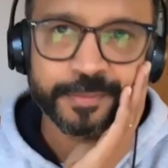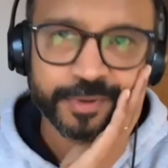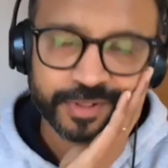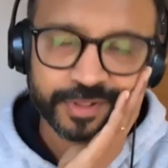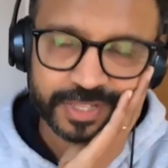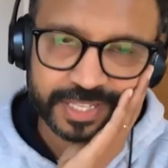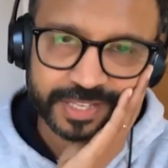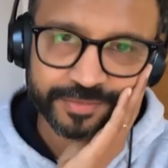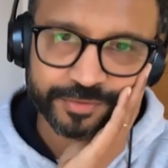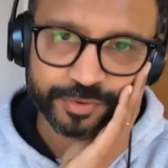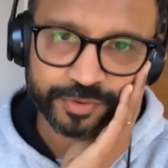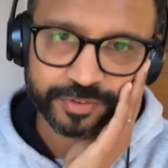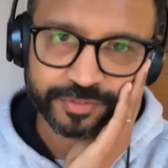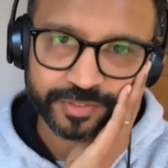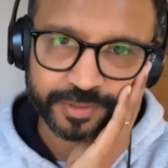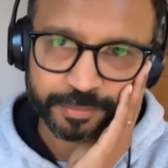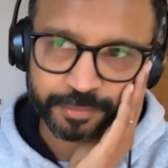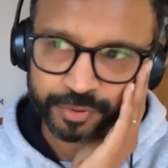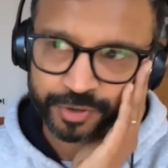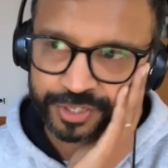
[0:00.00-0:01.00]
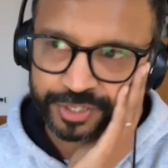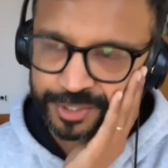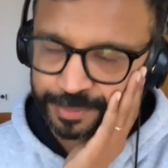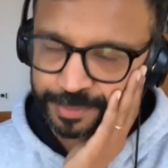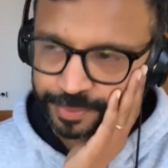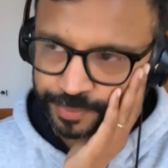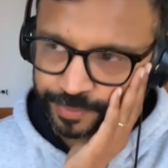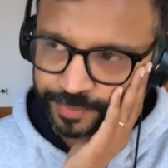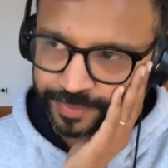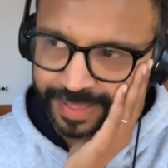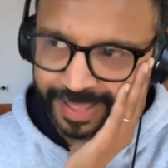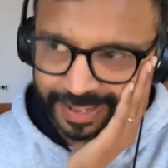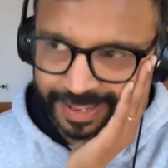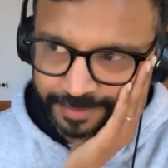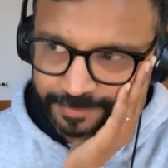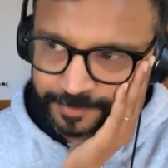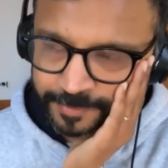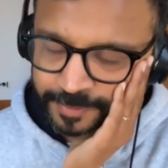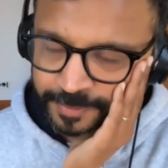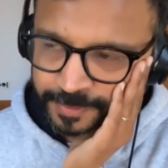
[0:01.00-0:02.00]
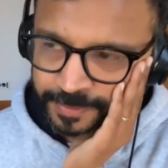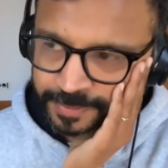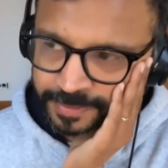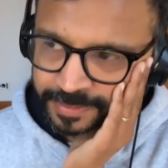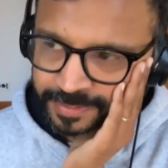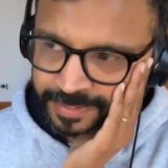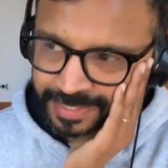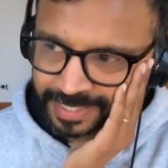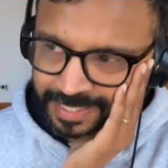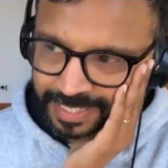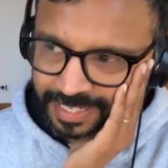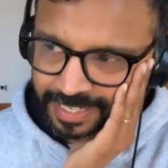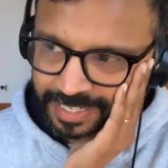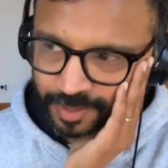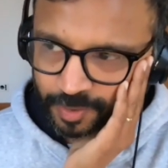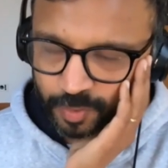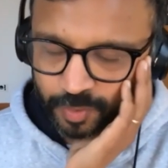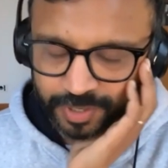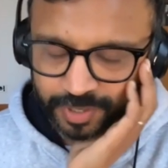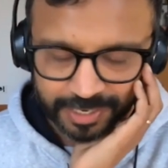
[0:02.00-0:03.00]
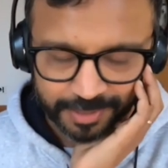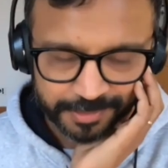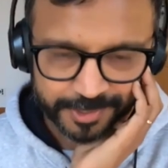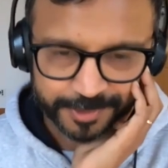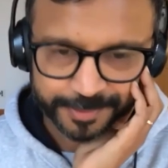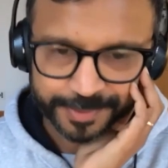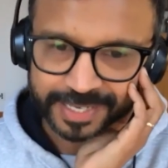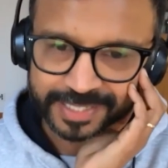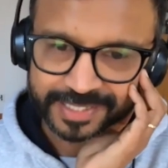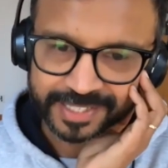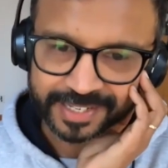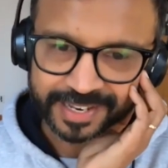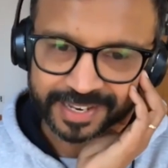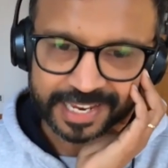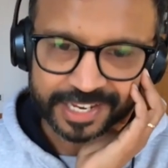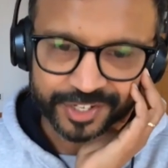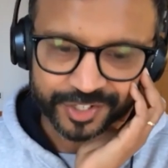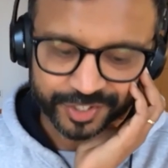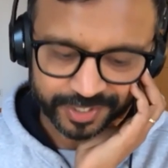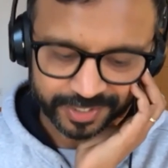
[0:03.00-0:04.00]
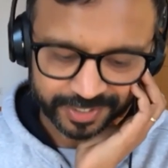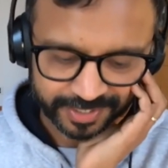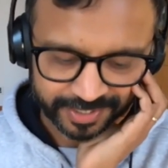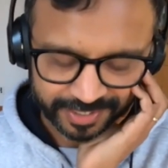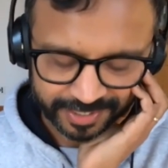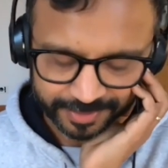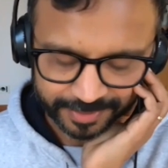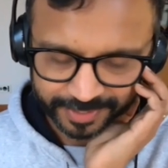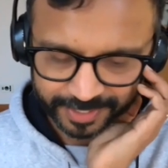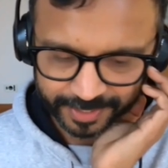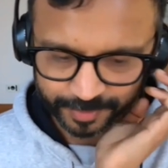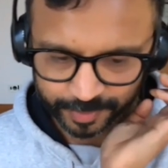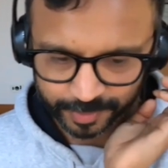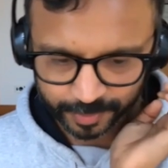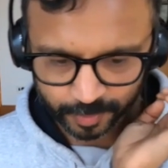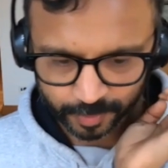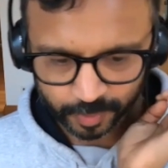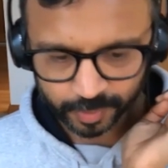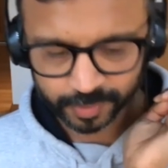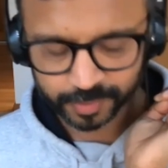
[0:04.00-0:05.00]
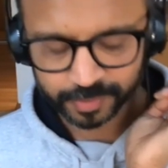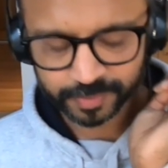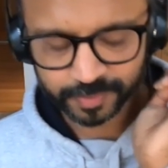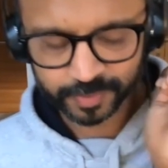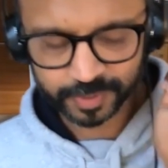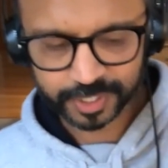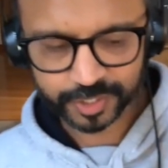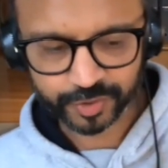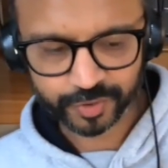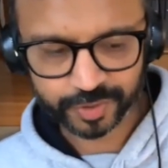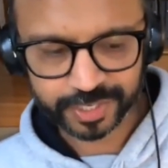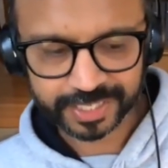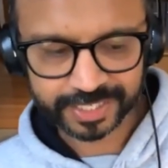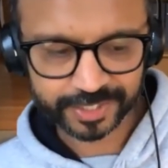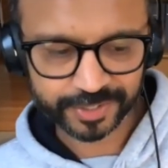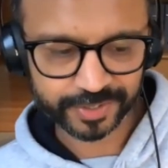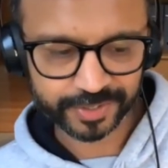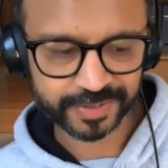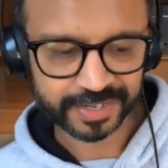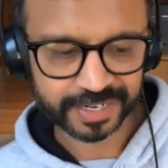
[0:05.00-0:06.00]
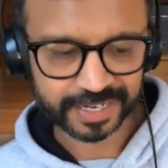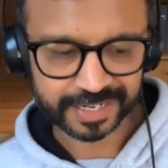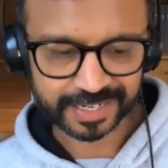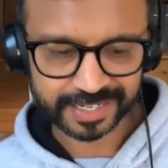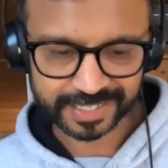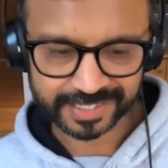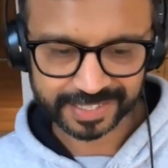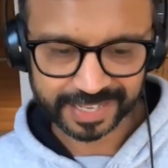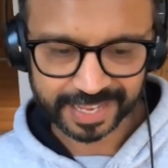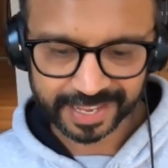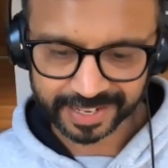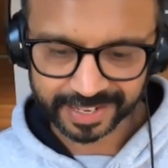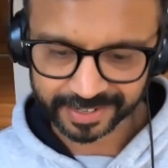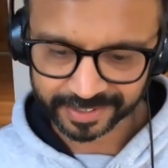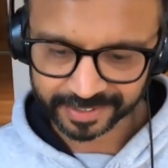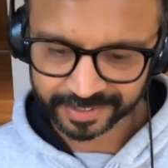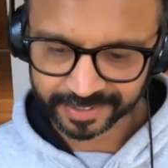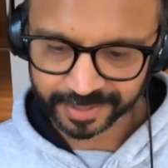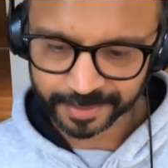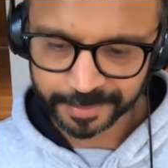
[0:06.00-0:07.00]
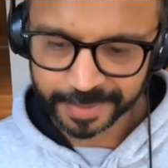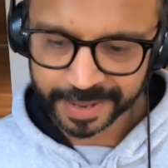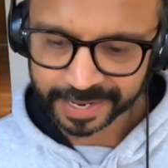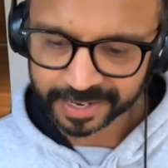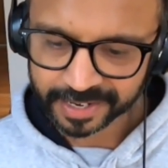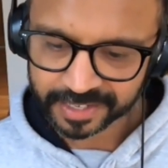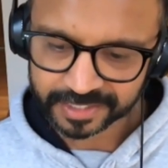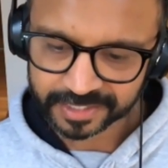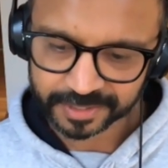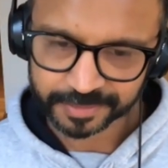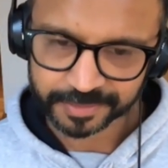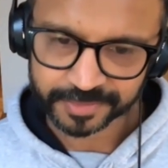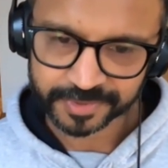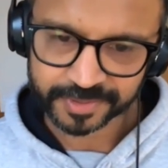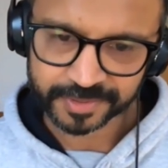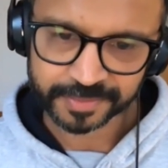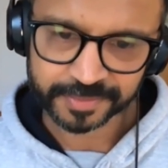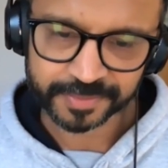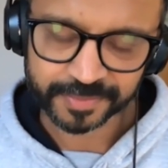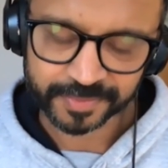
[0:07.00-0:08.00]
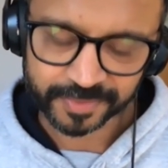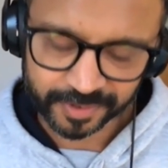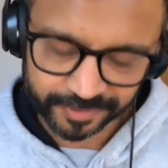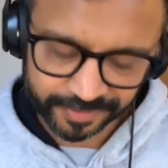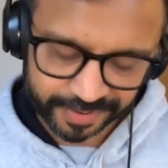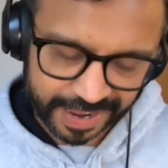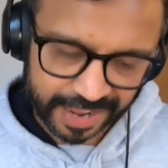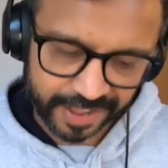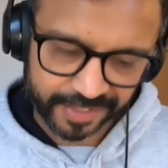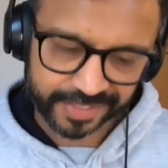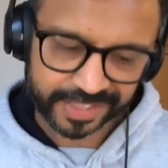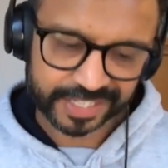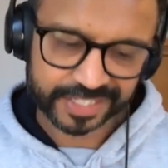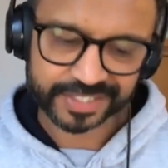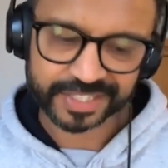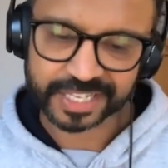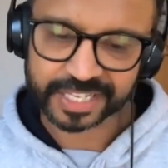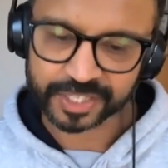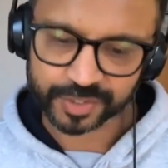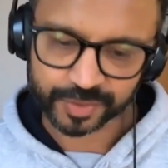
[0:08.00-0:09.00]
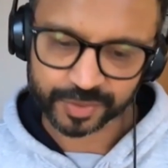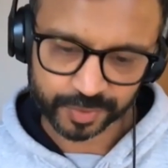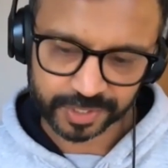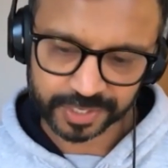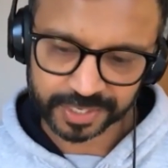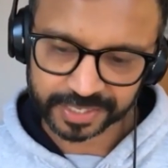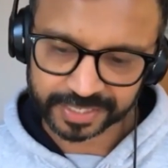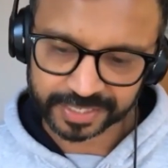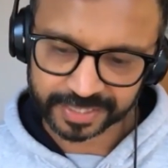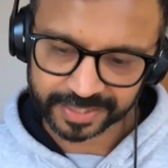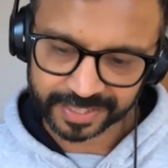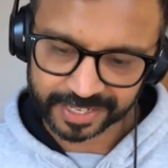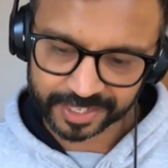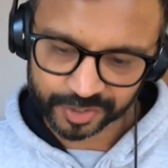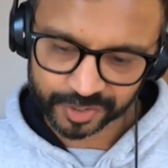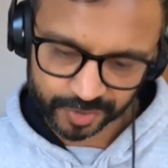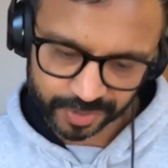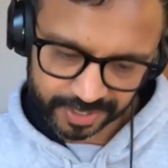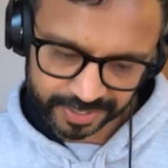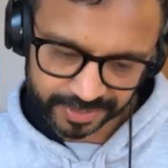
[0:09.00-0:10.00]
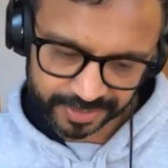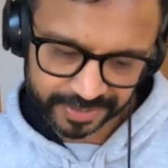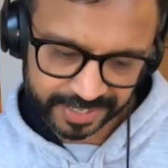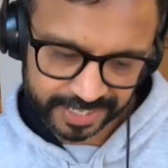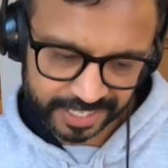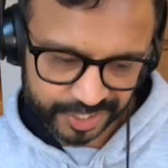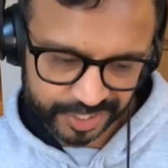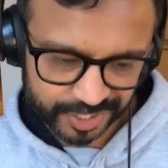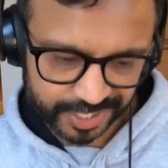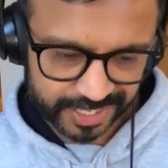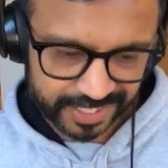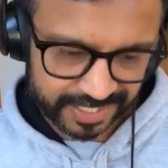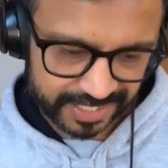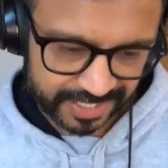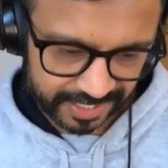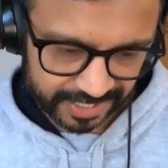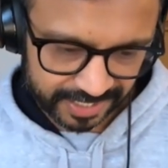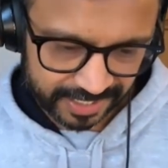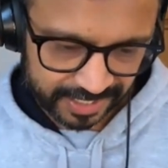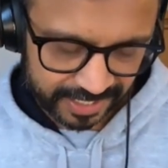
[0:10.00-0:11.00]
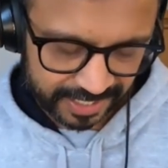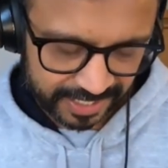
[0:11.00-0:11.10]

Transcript: believer of the principle that it all comes back to nature. I mean, we're all, we're trying to understand the mechanisms of how these things work and then trying to adjust it.